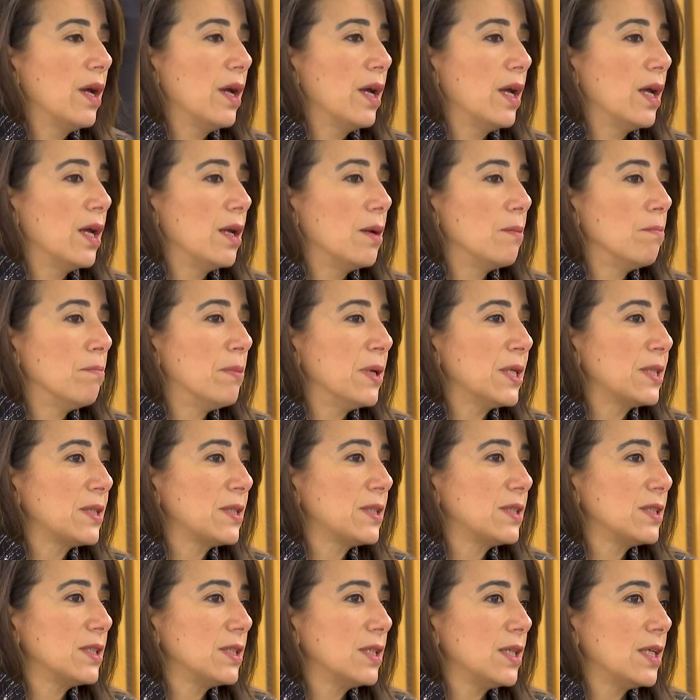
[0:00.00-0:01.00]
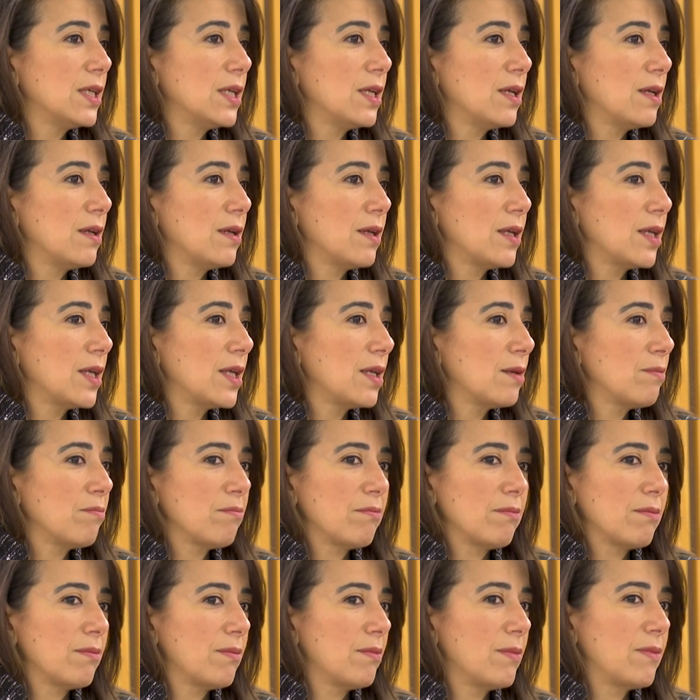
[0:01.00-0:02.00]
uh, but uh,
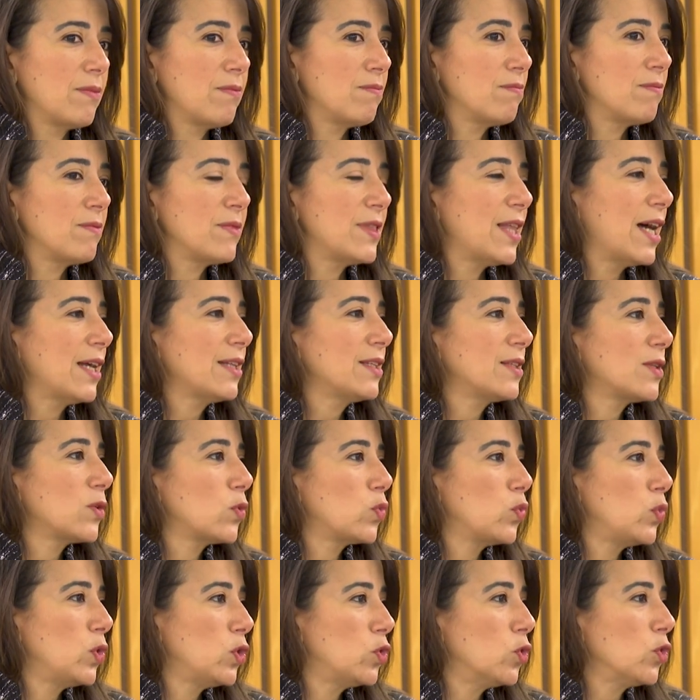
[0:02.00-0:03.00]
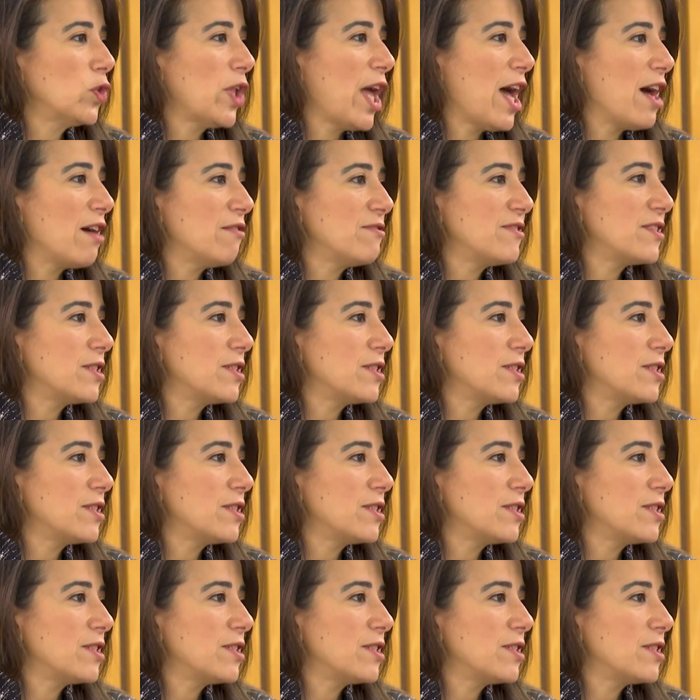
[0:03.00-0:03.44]
that we don't have